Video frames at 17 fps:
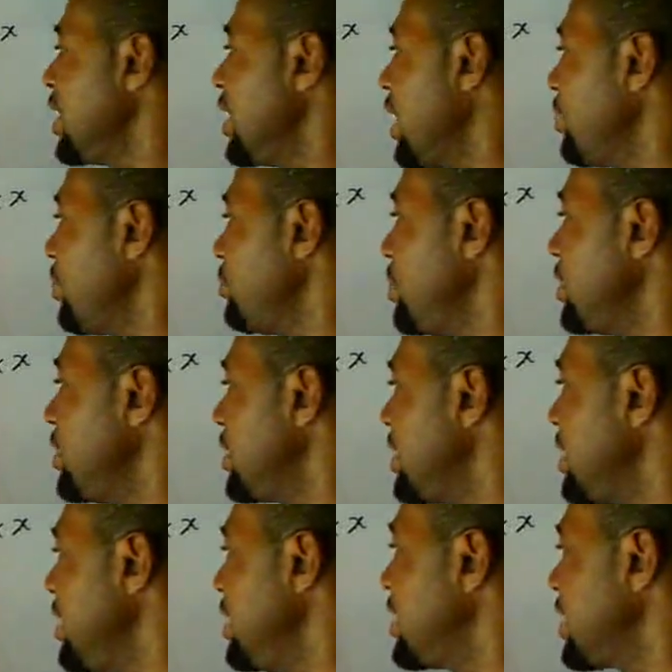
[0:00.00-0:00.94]
That means
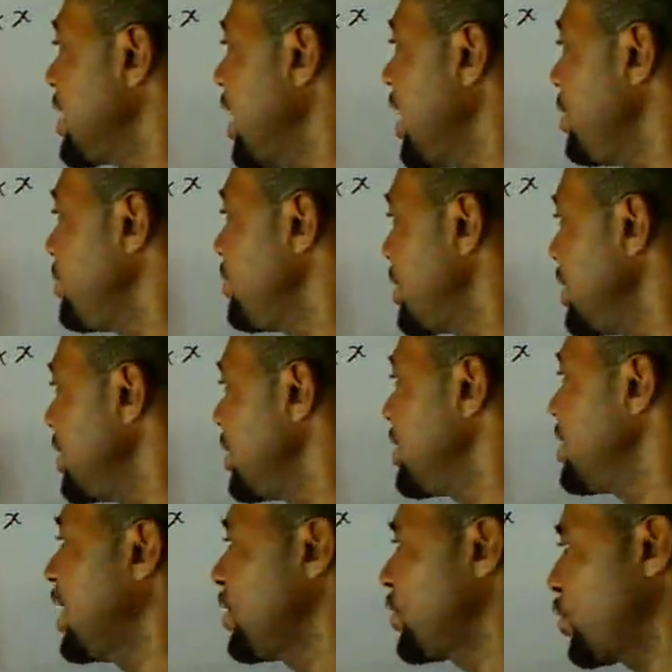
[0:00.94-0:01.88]
6 times 6.
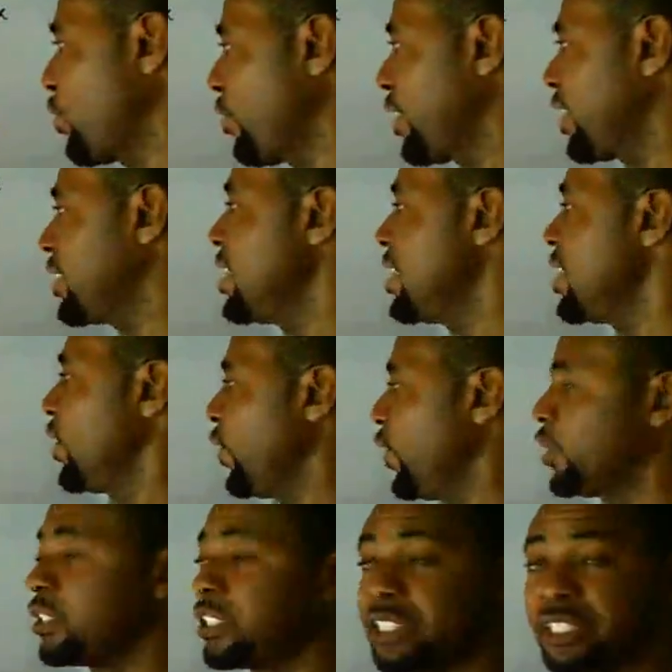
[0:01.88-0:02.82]
That's correct,
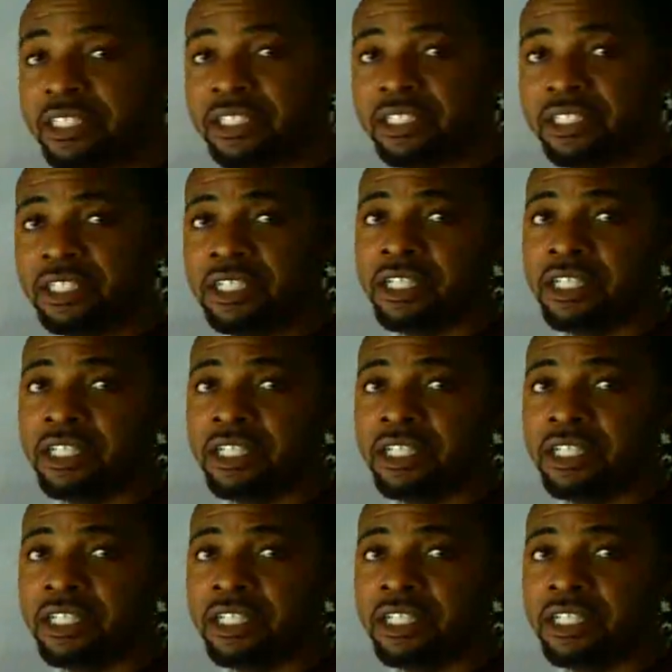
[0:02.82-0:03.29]
not this.